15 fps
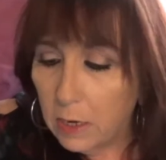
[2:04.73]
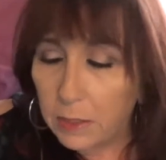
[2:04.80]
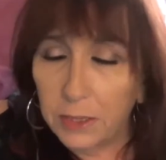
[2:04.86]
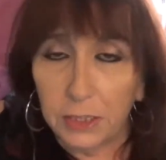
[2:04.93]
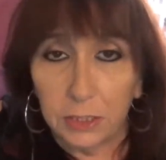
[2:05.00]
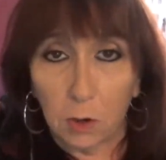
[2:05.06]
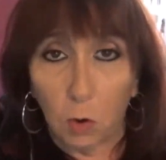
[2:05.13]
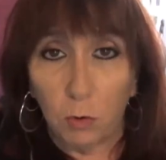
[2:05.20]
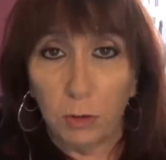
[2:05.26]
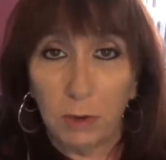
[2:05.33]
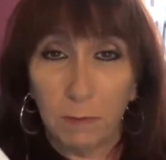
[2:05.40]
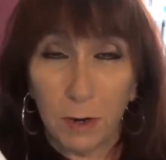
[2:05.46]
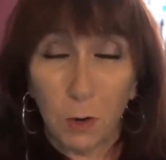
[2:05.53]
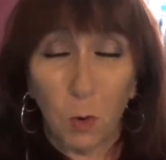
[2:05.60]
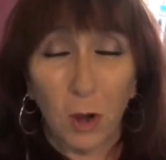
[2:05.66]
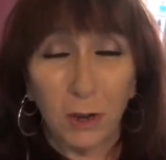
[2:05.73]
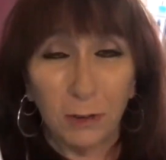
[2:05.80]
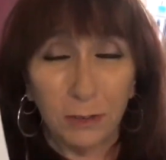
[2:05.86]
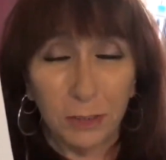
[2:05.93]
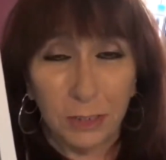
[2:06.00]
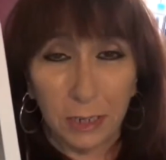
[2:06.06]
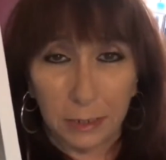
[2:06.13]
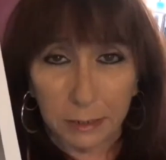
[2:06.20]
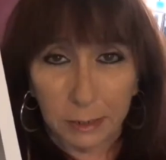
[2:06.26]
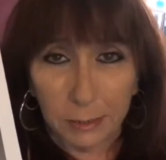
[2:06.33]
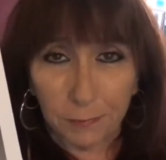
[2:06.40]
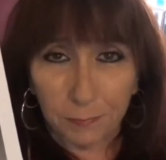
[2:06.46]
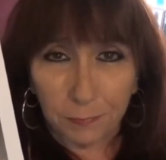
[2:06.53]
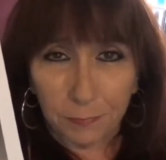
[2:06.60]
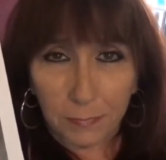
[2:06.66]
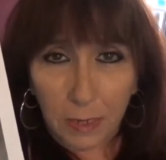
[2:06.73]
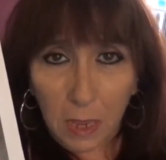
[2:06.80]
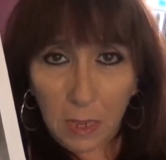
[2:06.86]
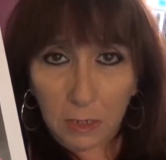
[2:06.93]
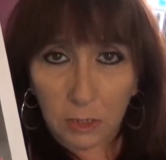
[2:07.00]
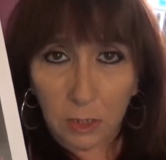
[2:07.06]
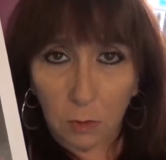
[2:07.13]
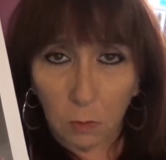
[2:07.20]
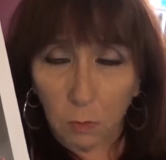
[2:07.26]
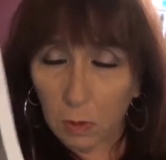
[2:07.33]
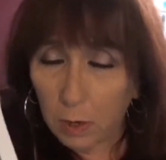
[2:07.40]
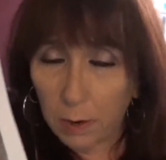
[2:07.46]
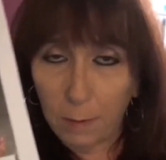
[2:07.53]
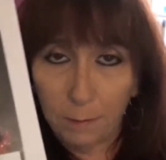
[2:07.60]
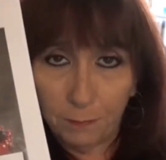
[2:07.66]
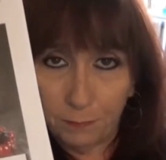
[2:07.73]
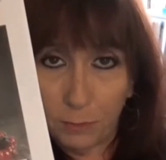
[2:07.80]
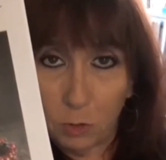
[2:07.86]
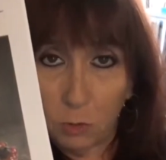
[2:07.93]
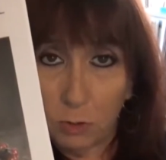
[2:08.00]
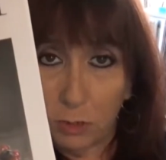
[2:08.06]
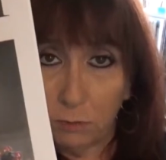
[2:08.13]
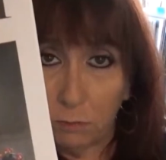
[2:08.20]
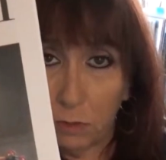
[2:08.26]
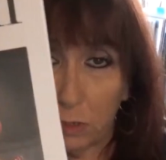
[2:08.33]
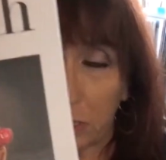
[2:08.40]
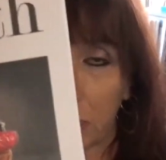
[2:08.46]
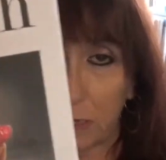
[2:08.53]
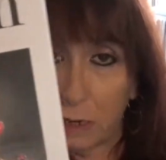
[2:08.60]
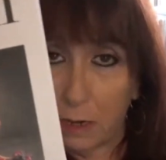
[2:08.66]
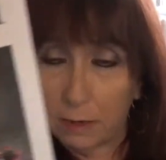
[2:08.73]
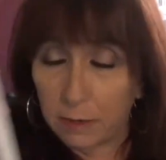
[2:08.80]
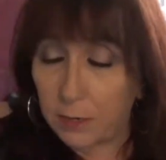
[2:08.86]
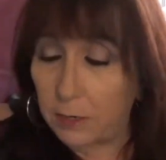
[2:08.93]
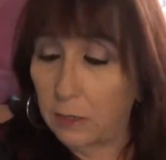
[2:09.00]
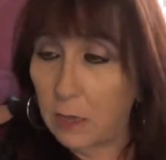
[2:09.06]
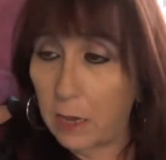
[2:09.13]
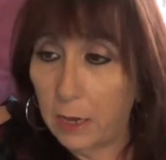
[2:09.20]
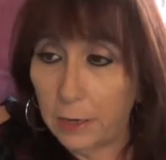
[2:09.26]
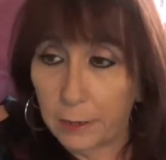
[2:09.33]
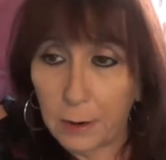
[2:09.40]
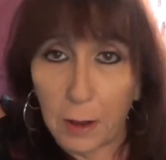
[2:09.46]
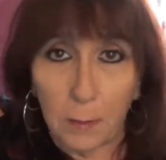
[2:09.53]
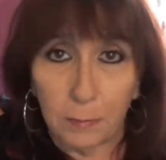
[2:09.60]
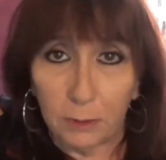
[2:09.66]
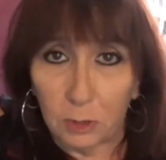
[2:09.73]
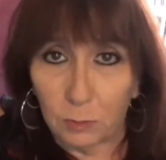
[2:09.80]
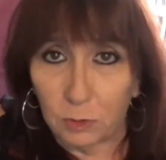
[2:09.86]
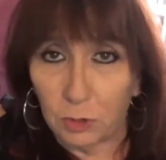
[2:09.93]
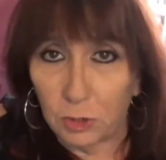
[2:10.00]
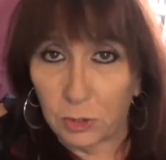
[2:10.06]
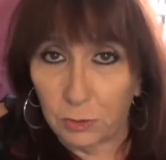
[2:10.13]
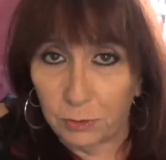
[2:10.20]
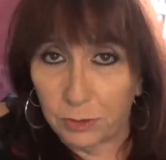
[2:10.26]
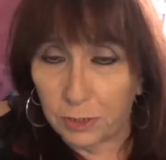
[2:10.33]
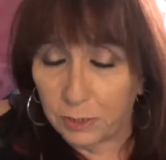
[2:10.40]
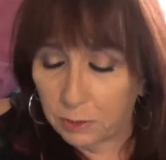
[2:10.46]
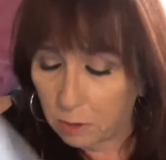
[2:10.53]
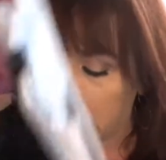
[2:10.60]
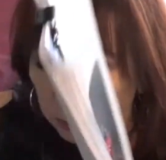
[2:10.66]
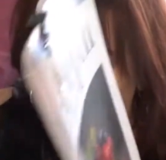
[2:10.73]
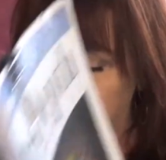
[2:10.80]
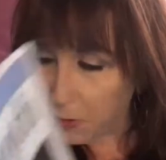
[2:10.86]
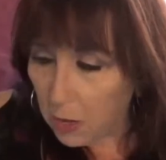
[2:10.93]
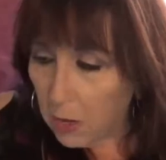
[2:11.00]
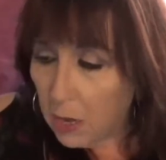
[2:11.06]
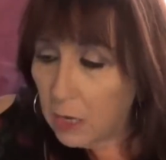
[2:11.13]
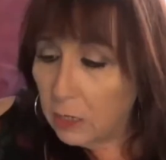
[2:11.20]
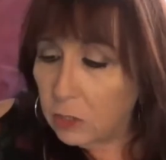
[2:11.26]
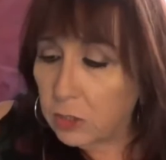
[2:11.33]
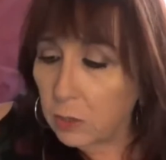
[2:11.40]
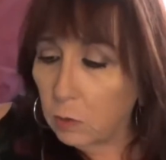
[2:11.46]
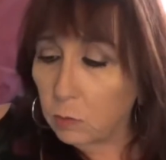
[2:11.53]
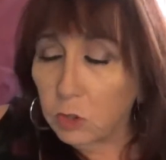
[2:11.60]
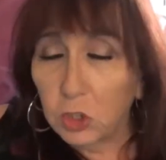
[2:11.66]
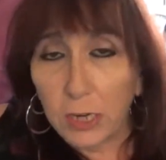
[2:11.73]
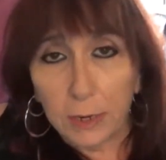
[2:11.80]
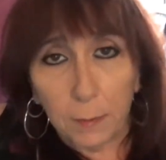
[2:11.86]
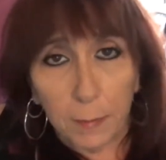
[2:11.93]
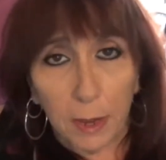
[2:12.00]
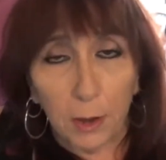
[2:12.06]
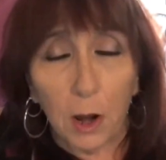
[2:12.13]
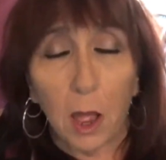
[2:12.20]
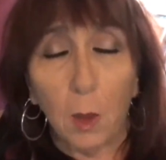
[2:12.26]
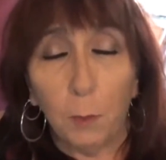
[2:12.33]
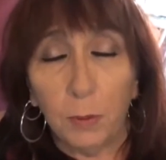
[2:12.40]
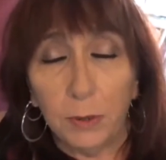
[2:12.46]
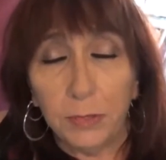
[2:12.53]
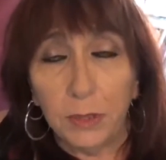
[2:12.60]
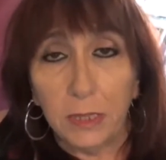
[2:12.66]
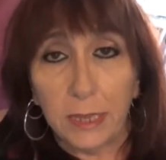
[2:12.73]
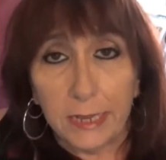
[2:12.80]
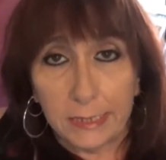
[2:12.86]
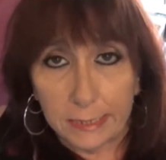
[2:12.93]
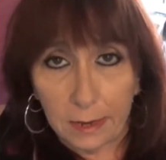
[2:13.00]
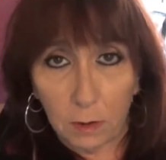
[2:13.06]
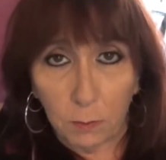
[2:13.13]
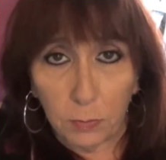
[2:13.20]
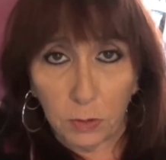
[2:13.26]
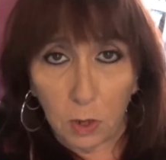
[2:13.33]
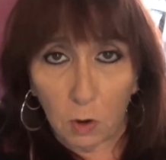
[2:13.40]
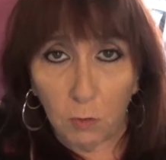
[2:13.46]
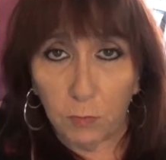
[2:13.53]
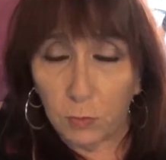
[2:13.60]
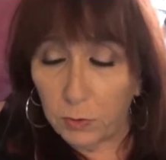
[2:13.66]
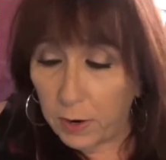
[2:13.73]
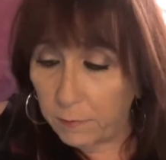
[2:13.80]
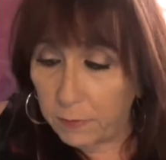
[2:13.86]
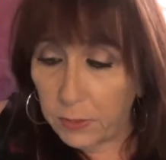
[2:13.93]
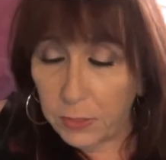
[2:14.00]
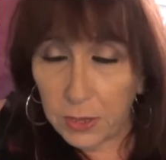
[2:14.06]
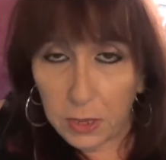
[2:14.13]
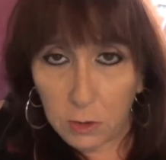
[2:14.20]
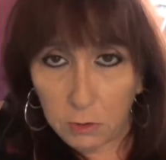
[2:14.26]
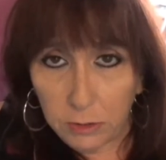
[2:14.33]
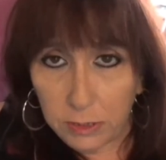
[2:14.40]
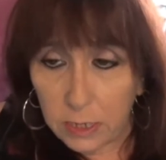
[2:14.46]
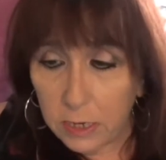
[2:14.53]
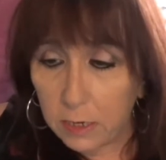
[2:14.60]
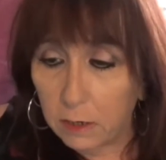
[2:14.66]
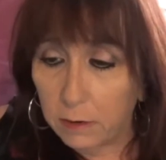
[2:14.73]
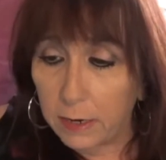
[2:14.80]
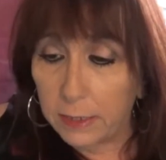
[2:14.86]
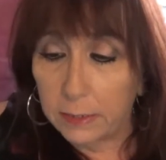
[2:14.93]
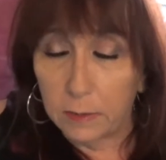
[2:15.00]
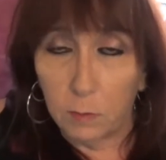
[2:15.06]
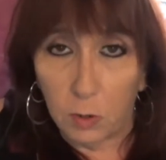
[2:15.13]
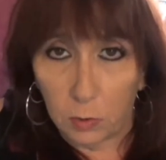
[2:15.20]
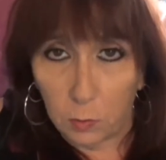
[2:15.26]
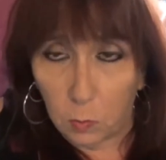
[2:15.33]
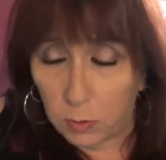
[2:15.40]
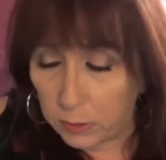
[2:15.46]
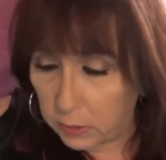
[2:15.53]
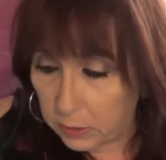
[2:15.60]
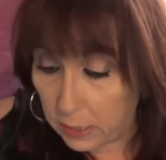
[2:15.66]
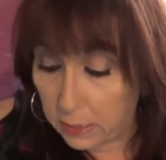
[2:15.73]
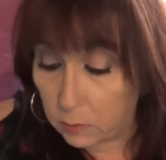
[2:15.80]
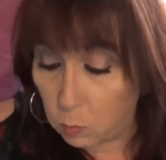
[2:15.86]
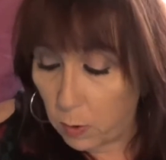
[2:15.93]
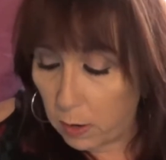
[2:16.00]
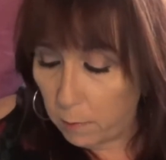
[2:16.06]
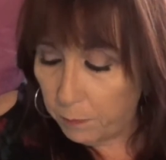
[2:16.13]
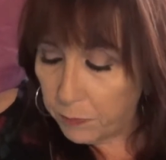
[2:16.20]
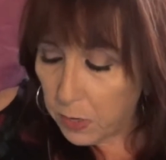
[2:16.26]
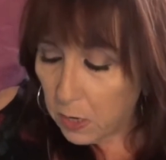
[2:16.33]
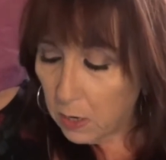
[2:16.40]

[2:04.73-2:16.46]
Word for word: This only requires six. So um, you can really uh, get a lot accomplished with just those six colors. So check them out. I'll put the links down below for everything you see here and some other ones as well.